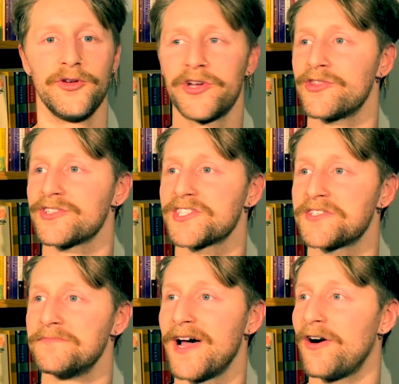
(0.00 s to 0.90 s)
You can
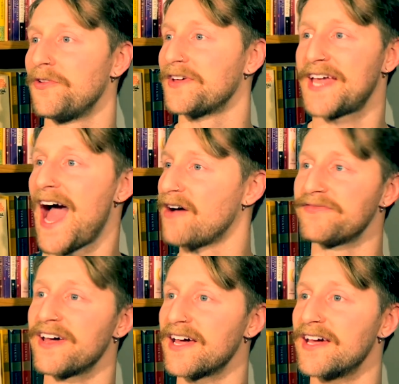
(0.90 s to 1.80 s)
just smell the
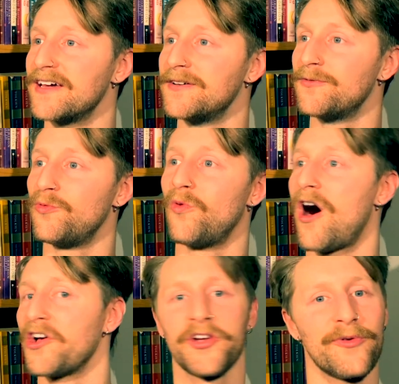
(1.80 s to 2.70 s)
cafe
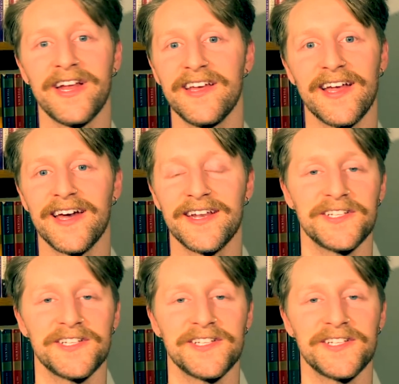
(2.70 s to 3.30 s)
while you're reading it.